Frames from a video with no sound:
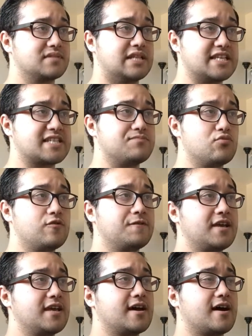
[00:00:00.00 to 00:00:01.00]
this
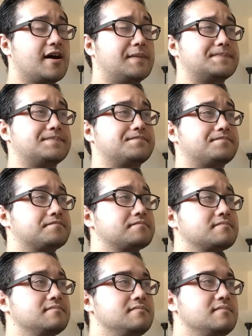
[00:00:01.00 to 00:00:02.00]
movie,
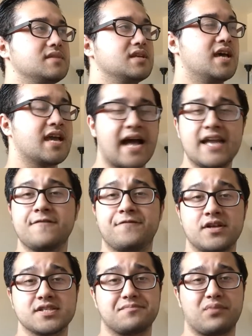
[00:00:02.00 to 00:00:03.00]
it kind of
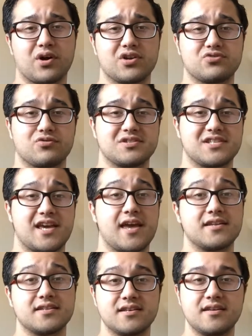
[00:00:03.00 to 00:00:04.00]
falls apart towards the
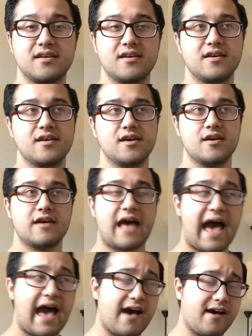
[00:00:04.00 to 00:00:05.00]
end.
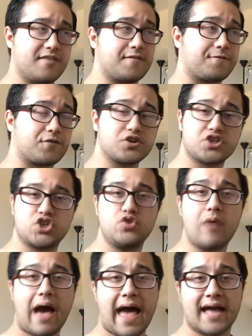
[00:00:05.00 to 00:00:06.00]
At the first
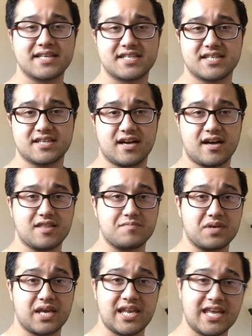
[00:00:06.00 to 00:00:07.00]
two acts, the
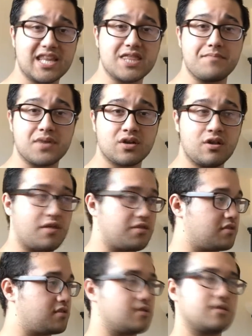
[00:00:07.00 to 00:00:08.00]
beginning and the
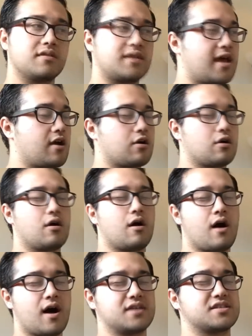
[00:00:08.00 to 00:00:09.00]
middle, they are
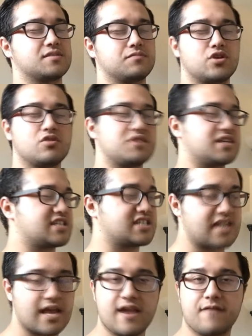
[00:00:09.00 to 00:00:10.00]
awesome. You know, they
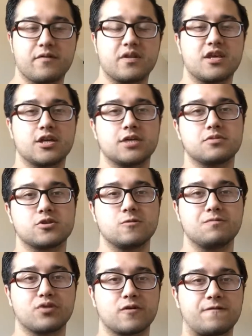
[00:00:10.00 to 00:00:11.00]
set everything up so
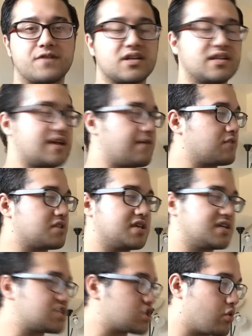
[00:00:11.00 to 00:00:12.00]
perfectly.
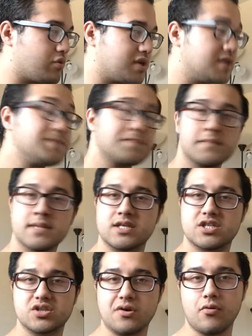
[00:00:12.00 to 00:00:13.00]
Everything is going
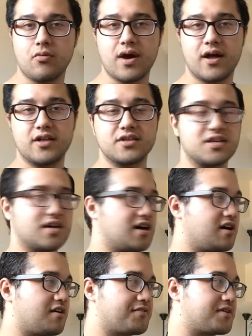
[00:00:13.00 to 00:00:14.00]
so well.
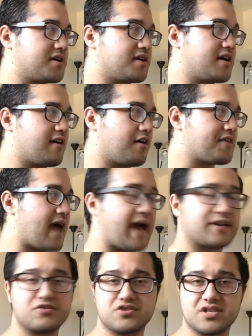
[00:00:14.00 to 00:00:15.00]
All the
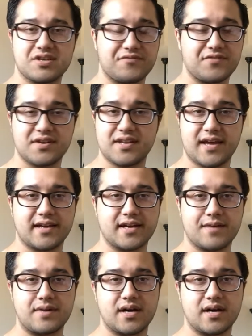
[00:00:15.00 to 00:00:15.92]
actors are given like